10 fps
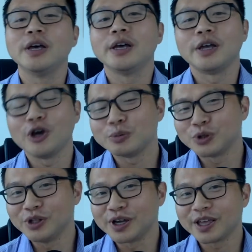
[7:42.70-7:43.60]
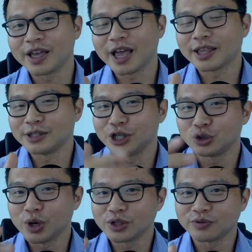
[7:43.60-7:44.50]
It helps to look at the
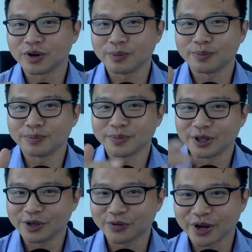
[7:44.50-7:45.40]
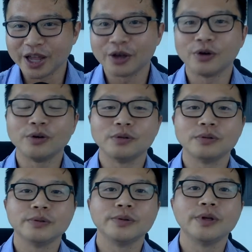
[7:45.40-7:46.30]
situation from a different angle
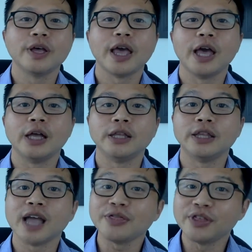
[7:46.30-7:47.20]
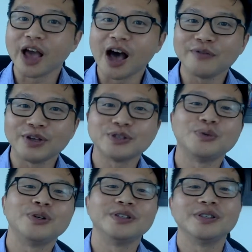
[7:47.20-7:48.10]
and not the obvious
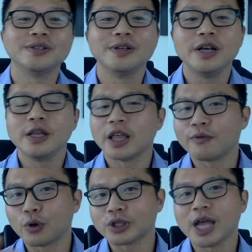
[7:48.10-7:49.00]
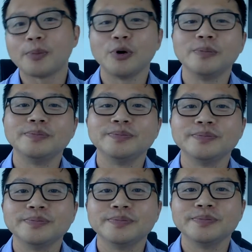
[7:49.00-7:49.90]
ones. Like, for example,
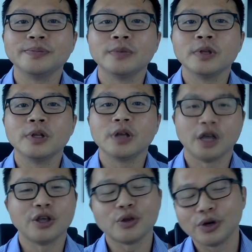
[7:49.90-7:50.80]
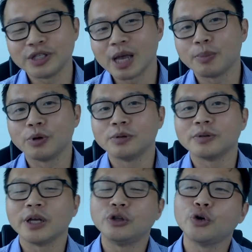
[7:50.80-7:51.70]
another example,
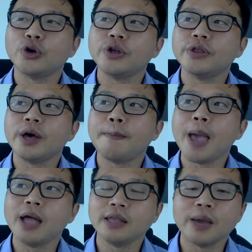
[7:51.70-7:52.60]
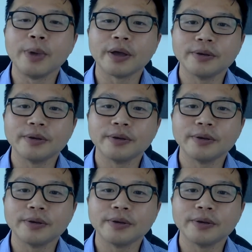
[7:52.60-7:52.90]
like during the pandemic,